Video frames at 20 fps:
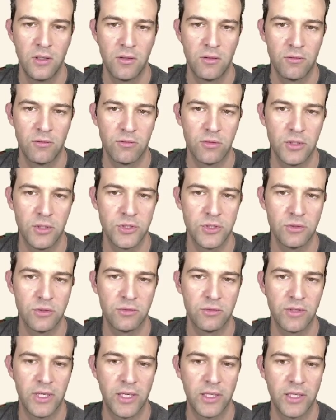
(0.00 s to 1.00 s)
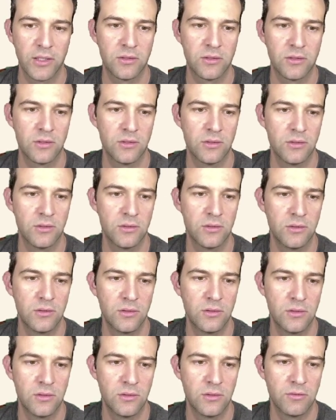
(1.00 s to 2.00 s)
Frizzle fact.
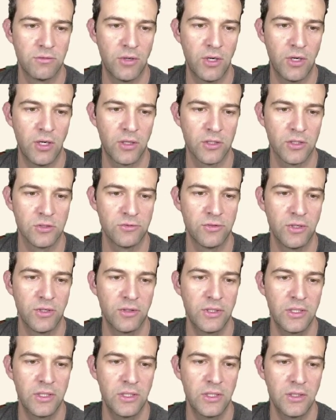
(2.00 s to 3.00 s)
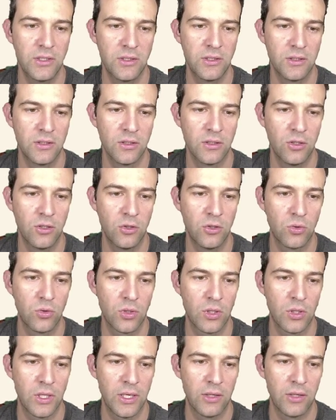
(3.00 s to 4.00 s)
Fog is very low
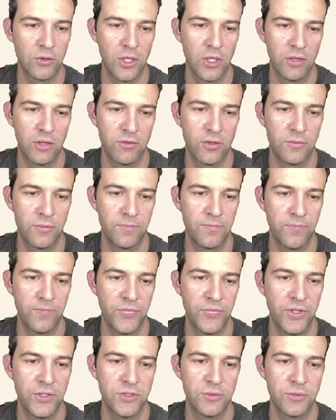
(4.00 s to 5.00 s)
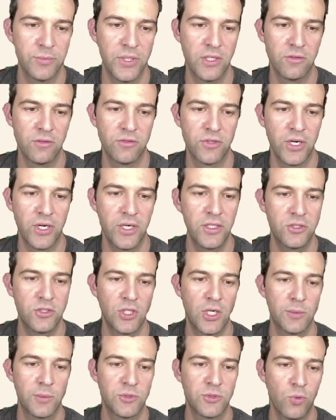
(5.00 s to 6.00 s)
cloud cover. It is made of tiny
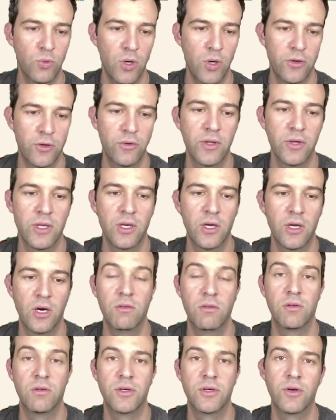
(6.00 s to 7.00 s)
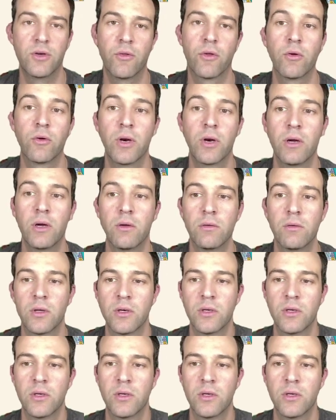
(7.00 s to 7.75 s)
drops of water that hover near the ground.